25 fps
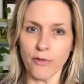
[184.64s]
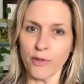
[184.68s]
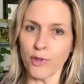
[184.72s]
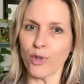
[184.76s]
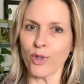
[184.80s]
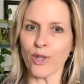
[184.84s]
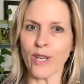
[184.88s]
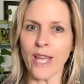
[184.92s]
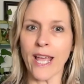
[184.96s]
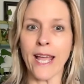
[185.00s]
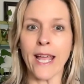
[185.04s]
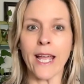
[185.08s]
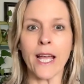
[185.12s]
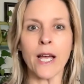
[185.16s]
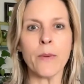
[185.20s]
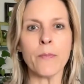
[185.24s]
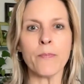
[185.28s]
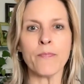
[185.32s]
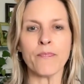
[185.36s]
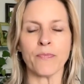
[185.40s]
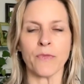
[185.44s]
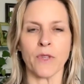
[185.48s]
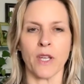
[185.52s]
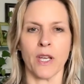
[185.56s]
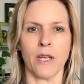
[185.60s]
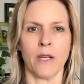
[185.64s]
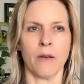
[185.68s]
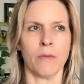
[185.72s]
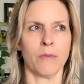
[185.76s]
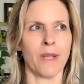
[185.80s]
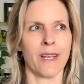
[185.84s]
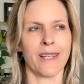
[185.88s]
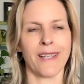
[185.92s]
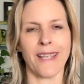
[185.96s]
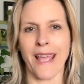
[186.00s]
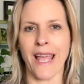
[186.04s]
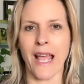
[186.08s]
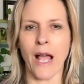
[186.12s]
fuel camp,
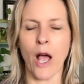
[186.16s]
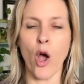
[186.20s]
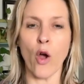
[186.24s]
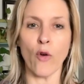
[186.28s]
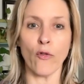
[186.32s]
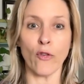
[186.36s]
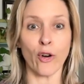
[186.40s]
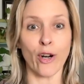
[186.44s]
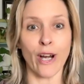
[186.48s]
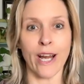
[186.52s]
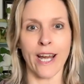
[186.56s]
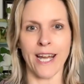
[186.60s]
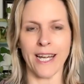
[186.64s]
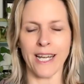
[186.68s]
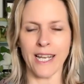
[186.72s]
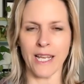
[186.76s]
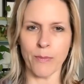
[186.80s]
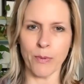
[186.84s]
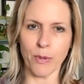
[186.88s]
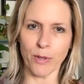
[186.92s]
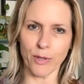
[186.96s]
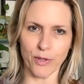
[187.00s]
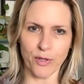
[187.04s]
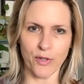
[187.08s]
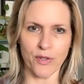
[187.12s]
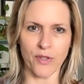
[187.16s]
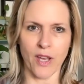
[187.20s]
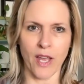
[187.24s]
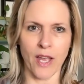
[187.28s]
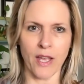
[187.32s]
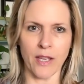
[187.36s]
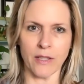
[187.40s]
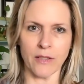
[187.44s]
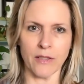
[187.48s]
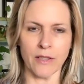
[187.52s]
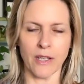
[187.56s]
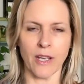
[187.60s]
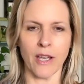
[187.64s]
like over
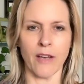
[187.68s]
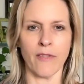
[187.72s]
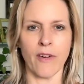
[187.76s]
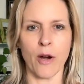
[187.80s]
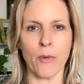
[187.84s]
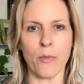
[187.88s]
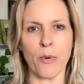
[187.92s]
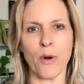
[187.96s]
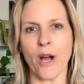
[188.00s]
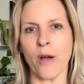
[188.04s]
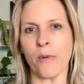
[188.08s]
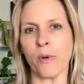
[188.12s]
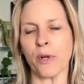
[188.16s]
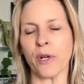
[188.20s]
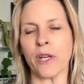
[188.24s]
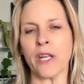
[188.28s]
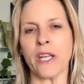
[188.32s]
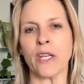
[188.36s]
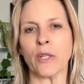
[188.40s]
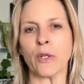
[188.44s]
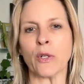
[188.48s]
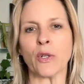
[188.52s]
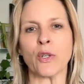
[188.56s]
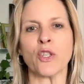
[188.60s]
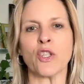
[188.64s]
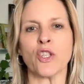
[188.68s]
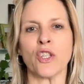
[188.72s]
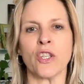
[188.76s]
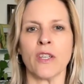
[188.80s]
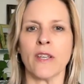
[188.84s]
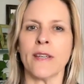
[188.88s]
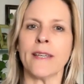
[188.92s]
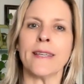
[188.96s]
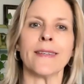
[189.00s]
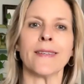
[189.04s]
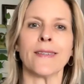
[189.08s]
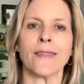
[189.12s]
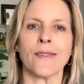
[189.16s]
80% of our primary energy
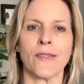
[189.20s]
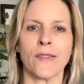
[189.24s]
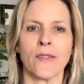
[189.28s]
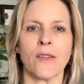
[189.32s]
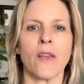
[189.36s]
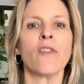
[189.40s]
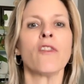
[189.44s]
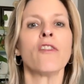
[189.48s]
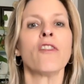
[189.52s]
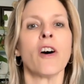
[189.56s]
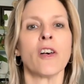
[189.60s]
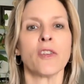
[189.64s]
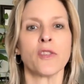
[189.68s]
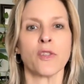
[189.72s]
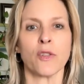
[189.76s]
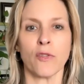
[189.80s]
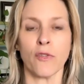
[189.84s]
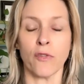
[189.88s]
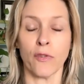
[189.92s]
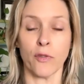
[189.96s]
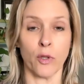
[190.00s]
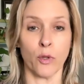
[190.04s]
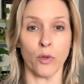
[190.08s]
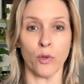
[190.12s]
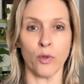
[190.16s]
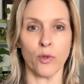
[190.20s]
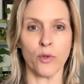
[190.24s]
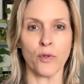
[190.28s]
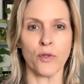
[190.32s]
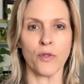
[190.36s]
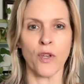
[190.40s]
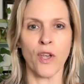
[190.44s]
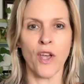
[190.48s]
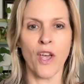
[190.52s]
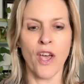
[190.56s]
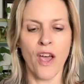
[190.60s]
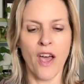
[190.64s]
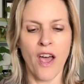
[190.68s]
is fossil fuels.
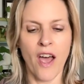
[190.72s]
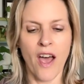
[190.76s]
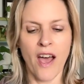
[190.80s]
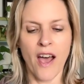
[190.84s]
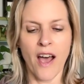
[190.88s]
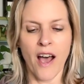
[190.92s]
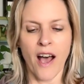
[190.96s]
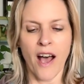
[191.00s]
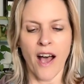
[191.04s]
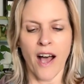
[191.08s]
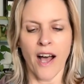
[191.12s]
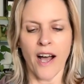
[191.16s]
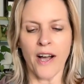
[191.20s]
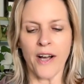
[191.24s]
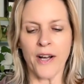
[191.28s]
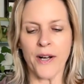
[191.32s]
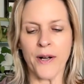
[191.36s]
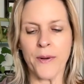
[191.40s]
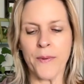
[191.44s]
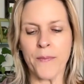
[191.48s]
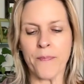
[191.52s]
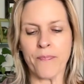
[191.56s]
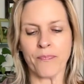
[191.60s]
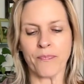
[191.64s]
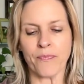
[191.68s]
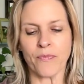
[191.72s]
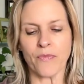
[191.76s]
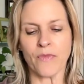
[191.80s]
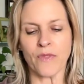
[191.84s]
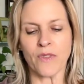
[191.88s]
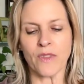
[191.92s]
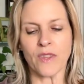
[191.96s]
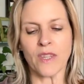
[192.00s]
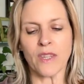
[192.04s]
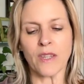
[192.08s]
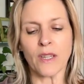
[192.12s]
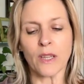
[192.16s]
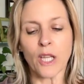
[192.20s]

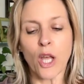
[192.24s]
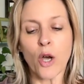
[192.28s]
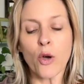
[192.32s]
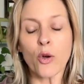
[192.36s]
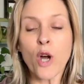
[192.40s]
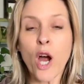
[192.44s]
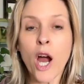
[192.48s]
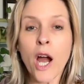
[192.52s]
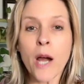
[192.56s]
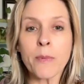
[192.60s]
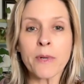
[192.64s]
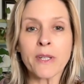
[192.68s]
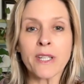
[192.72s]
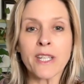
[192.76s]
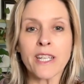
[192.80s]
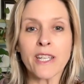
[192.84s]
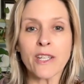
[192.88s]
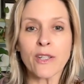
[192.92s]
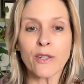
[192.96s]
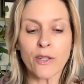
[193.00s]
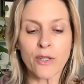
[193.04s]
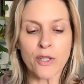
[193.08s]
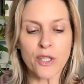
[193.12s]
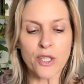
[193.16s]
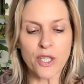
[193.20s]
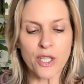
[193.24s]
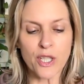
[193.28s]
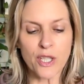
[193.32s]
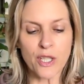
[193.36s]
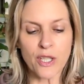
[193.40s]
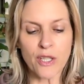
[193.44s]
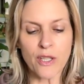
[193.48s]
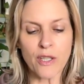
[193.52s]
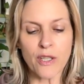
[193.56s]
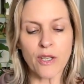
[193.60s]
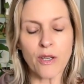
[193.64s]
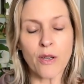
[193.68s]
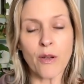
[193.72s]
Low carbon
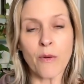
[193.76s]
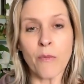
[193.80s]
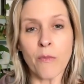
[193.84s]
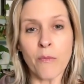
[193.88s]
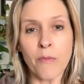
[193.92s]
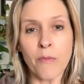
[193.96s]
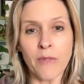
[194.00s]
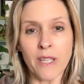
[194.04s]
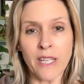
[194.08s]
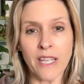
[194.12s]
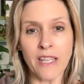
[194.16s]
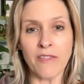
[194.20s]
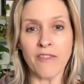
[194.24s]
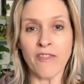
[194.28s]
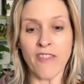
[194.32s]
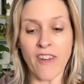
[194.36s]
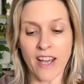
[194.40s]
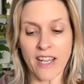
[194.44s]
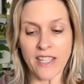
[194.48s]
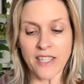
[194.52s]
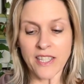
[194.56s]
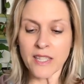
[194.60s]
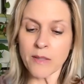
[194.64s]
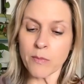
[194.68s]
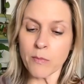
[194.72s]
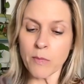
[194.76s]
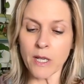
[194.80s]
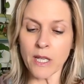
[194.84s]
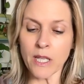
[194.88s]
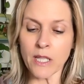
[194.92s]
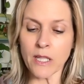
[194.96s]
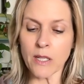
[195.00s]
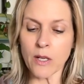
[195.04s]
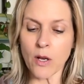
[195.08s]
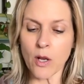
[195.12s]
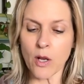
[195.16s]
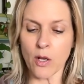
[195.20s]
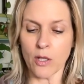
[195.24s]
energy
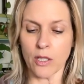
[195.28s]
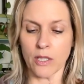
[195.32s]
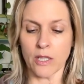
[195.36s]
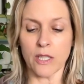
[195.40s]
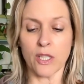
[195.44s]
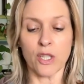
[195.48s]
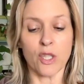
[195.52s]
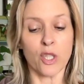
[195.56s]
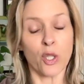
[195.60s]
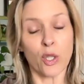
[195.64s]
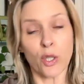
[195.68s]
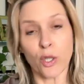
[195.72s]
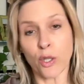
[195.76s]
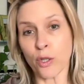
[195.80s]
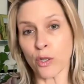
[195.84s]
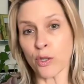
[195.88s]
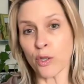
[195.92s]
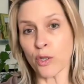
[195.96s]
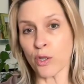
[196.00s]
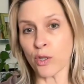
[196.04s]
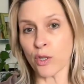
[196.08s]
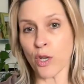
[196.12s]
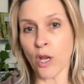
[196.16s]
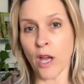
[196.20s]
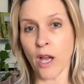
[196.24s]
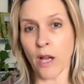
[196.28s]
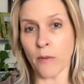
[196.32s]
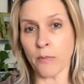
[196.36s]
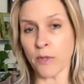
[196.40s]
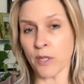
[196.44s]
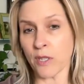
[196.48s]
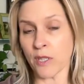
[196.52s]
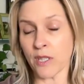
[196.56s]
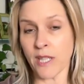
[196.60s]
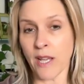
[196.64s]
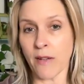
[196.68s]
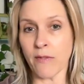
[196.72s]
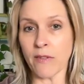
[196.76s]
investment surged up
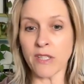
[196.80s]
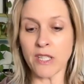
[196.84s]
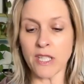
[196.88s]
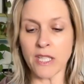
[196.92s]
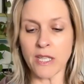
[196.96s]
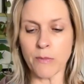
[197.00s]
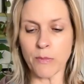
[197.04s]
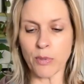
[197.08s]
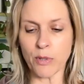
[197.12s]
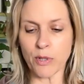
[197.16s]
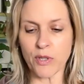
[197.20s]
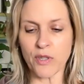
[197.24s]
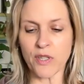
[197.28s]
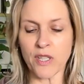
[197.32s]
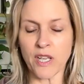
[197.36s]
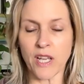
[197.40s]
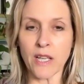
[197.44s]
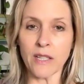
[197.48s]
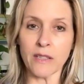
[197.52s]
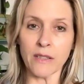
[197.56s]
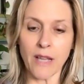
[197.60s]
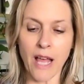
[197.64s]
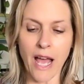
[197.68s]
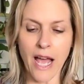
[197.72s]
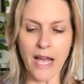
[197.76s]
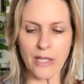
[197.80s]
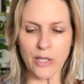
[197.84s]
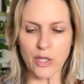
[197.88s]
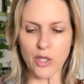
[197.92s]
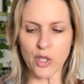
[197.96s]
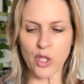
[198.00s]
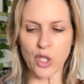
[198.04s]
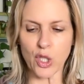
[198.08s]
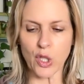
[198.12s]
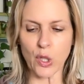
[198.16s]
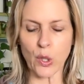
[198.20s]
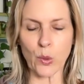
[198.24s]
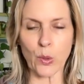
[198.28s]
to 17%
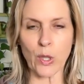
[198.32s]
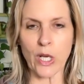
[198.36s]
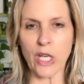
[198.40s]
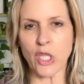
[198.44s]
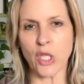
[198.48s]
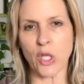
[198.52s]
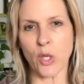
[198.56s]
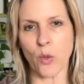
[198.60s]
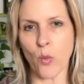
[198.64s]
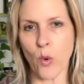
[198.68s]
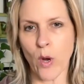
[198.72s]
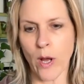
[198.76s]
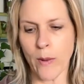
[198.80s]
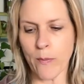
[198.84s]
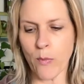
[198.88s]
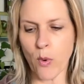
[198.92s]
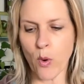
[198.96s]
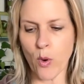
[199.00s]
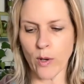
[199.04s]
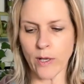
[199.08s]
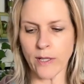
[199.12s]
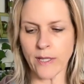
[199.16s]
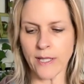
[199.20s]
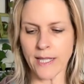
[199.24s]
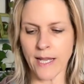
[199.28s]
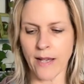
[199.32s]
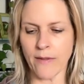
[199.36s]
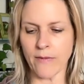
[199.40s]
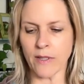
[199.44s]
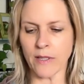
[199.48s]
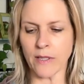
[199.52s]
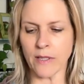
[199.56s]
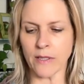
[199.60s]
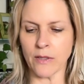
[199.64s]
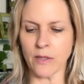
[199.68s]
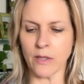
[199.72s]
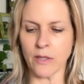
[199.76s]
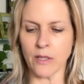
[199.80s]
last year, reaching
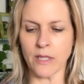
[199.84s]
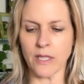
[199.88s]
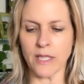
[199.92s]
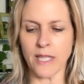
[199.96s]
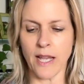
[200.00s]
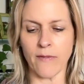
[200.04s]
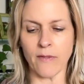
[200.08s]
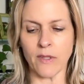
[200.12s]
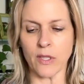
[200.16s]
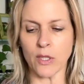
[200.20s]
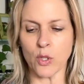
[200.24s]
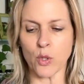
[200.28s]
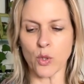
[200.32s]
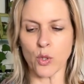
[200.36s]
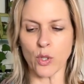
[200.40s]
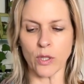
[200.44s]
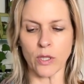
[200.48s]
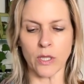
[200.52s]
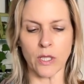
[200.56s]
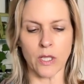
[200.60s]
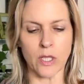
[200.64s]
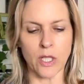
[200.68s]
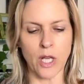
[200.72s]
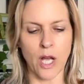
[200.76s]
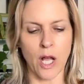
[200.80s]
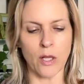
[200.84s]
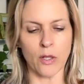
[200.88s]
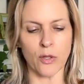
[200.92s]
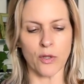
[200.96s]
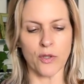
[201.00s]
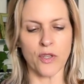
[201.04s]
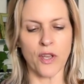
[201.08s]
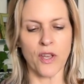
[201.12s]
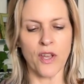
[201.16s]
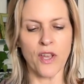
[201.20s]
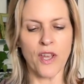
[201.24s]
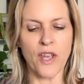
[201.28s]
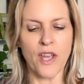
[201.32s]
$1.77 trillion.
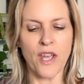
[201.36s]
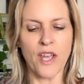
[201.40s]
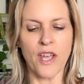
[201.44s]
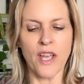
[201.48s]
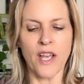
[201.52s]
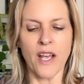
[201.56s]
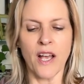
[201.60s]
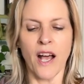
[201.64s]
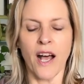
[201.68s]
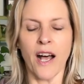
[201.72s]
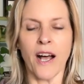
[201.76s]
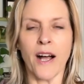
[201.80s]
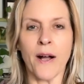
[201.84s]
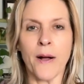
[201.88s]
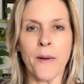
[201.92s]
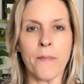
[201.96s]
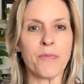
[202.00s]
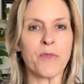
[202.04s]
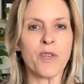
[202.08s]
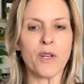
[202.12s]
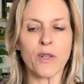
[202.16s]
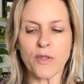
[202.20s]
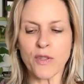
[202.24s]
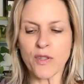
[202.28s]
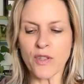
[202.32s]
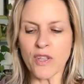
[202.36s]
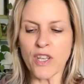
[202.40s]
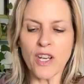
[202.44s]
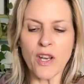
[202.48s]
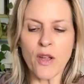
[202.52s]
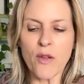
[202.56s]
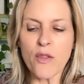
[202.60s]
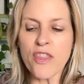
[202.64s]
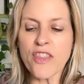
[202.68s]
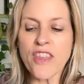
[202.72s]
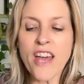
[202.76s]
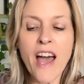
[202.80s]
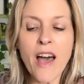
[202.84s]

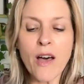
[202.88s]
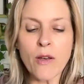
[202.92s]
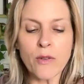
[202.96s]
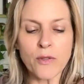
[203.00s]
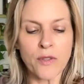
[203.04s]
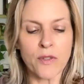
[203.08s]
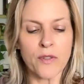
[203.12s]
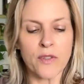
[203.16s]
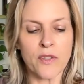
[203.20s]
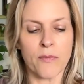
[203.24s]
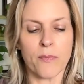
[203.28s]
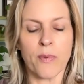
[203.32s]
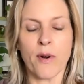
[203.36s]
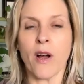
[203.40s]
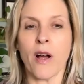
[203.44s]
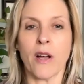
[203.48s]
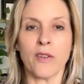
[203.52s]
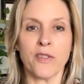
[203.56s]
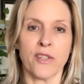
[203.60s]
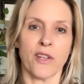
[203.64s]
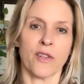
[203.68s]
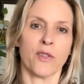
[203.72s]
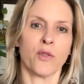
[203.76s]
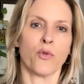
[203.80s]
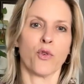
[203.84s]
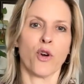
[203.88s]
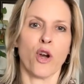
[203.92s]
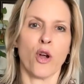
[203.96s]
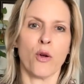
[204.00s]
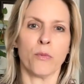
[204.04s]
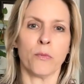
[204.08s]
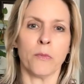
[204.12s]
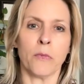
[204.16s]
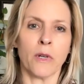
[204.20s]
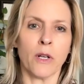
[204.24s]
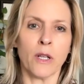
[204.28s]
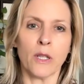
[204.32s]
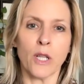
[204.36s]
There's thousands of projects
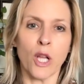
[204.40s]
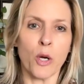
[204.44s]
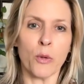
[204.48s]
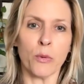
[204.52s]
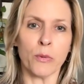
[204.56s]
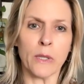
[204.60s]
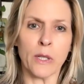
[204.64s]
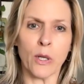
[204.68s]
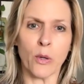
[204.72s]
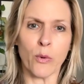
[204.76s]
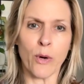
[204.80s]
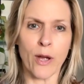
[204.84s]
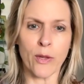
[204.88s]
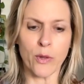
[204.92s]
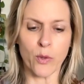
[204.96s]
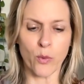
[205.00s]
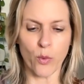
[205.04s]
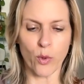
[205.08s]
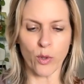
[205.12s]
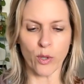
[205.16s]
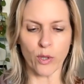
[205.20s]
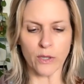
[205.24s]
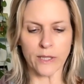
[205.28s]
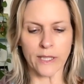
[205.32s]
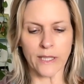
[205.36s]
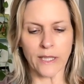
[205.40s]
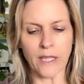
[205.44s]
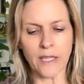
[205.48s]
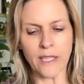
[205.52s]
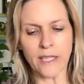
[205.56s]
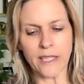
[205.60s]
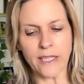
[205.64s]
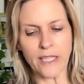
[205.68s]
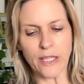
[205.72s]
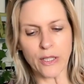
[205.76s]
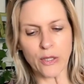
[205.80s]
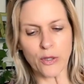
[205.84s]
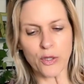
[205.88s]
globally around the world in
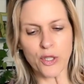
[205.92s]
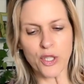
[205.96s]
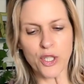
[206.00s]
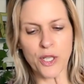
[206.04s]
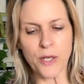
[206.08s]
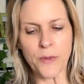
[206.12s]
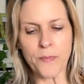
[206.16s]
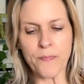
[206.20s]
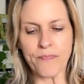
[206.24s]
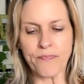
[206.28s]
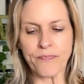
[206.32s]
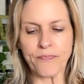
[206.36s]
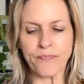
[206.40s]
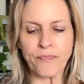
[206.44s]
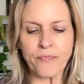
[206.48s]
clean energy.